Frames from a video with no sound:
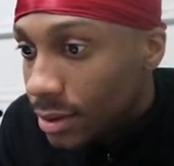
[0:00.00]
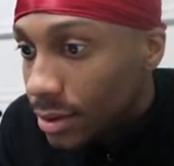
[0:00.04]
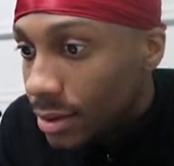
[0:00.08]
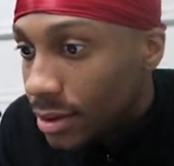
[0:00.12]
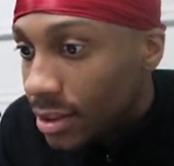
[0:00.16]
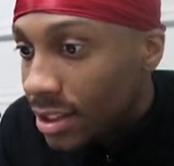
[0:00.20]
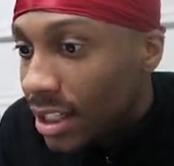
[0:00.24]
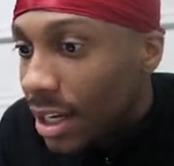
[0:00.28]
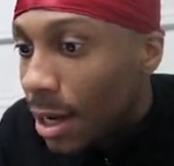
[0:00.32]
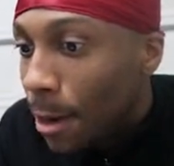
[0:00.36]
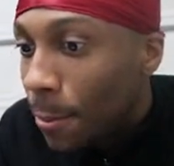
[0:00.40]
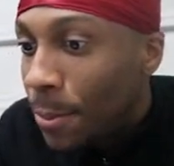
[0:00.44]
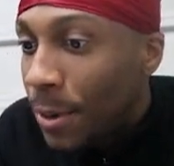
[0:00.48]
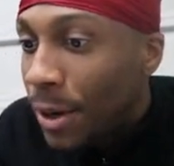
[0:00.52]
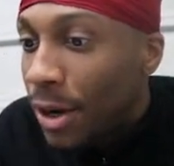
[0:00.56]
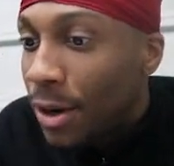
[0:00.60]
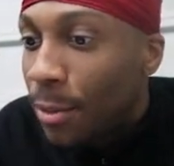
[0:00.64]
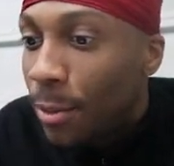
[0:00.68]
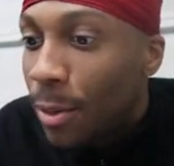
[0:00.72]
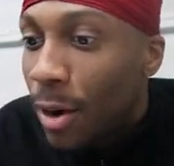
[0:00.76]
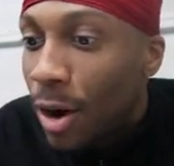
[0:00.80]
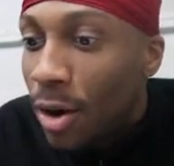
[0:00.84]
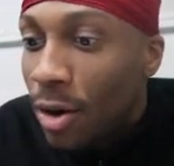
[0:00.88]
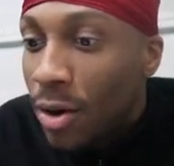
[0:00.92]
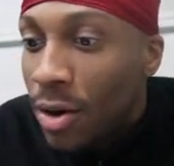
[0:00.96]
See up here,
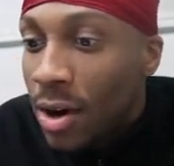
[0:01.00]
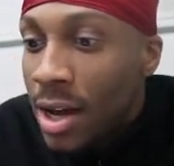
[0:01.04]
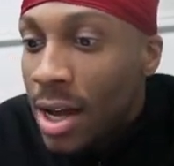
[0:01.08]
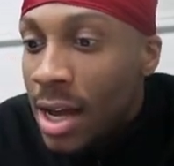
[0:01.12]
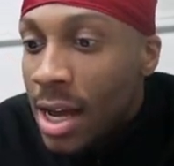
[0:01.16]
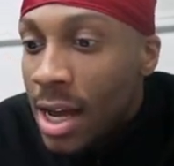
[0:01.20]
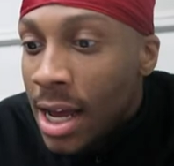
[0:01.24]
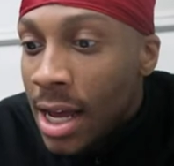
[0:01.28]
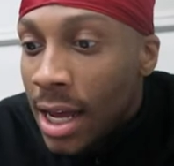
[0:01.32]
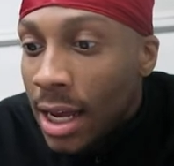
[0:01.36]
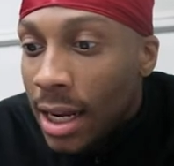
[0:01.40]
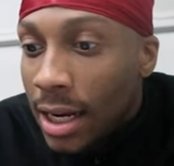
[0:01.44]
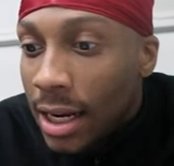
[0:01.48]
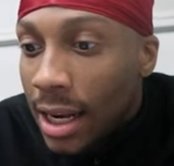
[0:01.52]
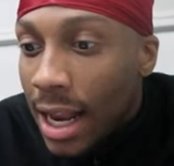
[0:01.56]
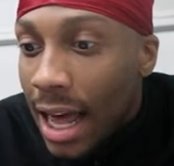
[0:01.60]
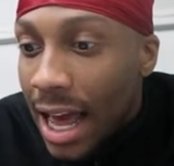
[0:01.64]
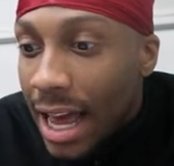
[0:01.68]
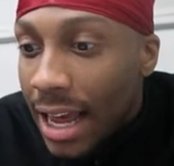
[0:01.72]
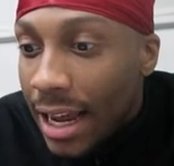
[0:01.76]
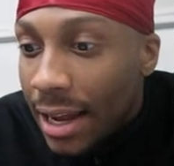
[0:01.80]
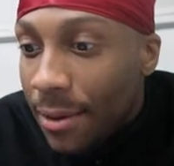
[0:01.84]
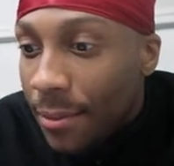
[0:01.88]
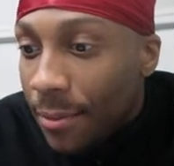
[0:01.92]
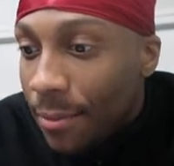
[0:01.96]
bro?
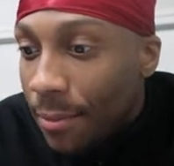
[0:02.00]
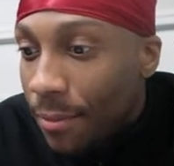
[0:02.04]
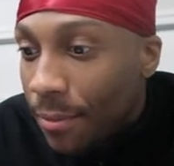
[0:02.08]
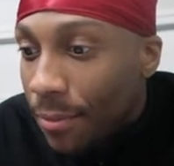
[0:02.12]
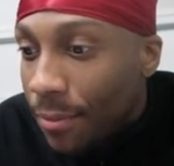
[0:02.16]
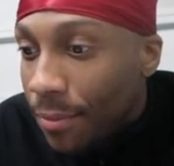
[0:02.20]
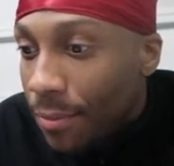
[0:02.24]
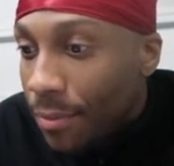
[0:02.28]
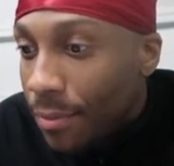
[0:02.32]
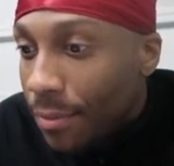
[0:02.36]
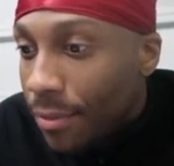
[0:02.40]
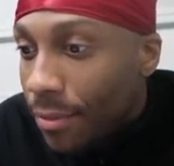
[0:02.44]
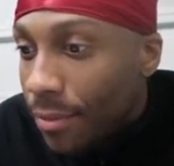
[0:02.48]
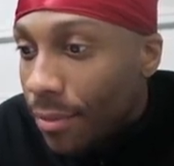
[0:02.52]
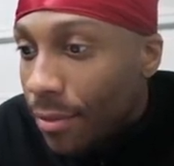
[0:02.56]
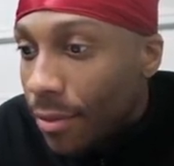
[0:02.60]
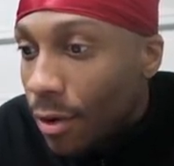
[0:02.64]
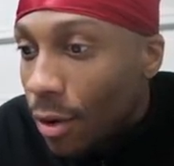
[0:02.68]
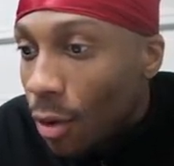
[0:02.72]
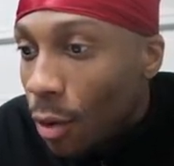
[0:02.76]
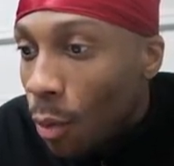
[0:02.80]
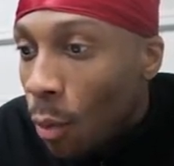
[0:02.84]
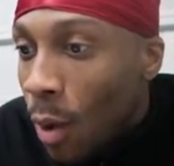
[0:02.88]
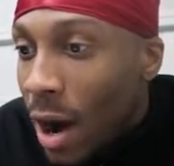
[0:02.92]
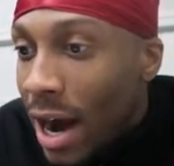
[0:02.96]
Like,
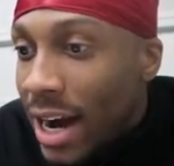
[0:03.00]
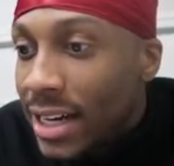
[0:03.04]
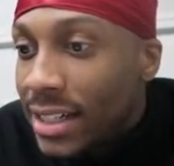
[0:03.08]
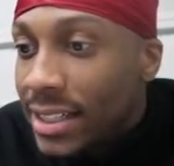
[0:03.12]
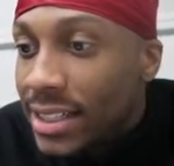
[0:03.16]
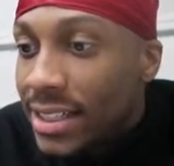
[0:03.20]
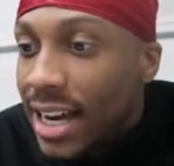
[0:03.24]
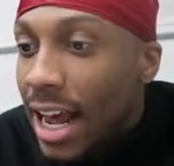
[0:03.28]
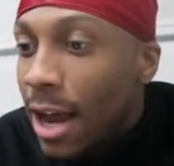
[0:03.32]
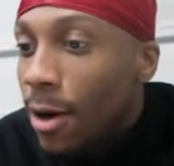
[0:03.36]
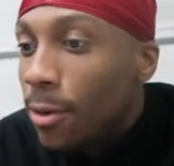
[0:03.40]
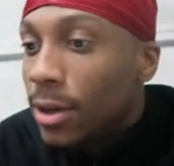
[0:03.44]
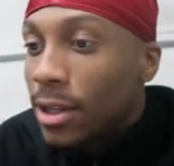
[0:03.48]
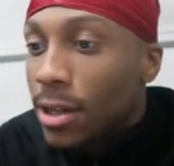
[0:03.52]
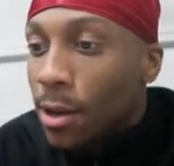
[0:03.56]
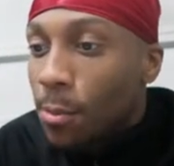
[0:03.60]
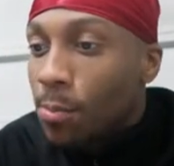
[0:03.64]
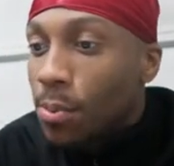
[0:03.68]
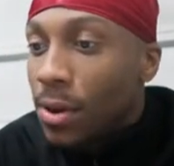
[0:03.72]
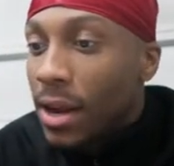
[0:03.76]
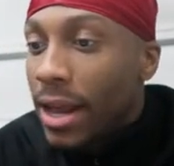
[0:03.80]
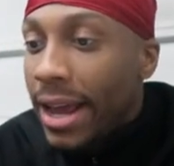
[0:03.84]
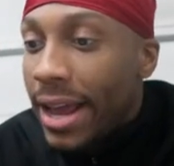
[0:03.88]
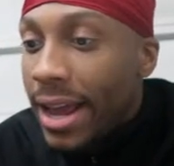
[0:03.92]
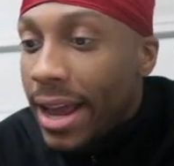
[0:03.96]
way to stay with the
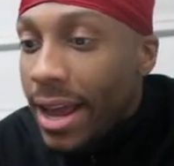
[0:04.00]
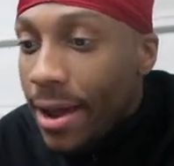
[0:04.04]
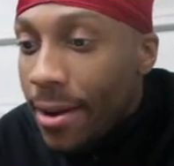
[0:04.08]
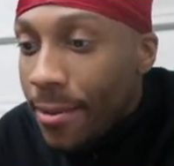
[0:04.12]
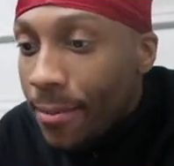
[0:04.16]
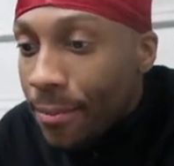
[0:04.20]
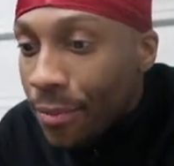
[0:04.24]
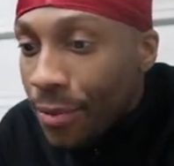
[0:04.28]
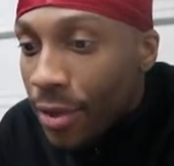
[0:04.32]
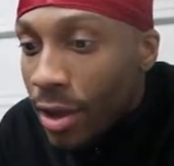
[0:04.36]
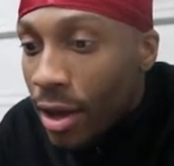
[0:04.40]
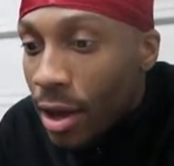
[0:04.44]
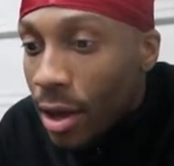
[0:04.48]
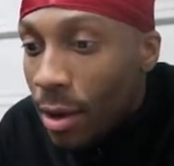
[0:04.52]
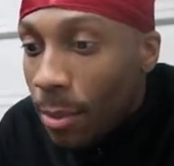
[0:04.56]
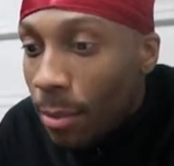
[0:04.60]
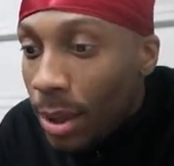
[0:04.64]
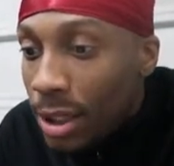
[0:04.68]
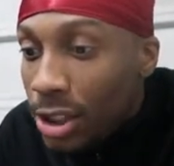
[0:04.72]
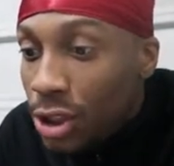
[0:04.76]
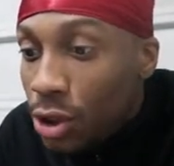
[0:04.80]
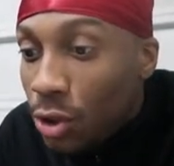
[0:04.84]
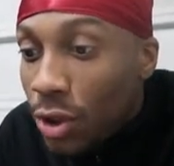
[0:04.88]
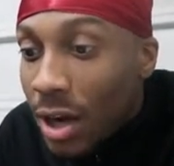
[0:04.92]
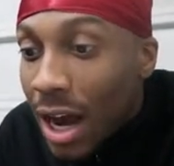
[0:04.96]
play,
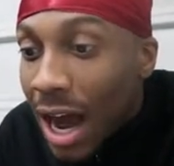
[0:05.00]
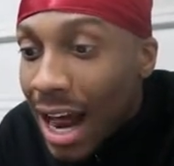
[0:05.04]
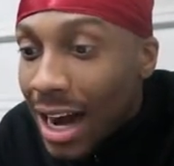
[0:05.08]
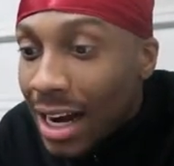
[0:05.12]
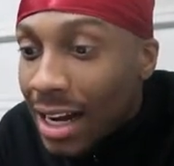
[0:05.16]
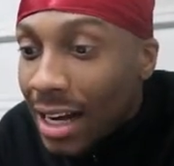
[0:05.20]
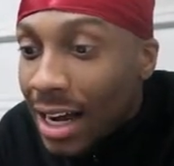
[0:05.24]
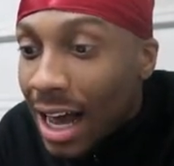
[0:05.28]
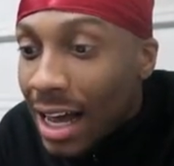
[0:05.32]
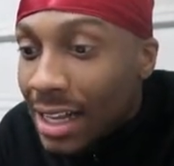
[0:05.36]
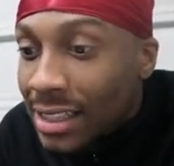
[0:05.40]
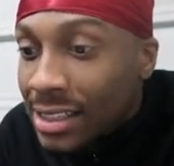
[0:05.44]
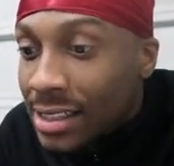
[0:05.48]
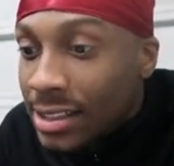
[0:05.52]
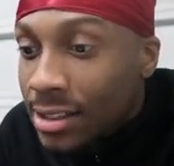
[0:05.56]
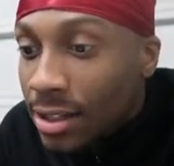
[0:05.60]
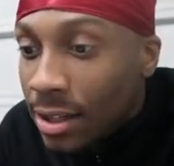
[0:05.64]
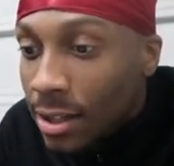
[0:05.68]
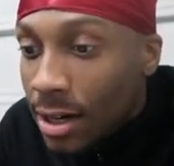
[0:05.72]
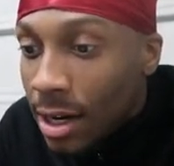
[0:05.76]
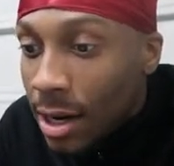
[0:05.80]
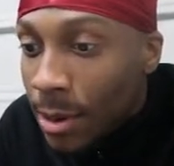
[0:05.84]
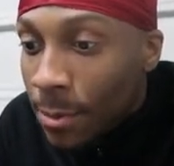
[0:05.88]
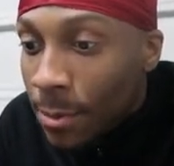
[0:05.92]
but you kind of got stood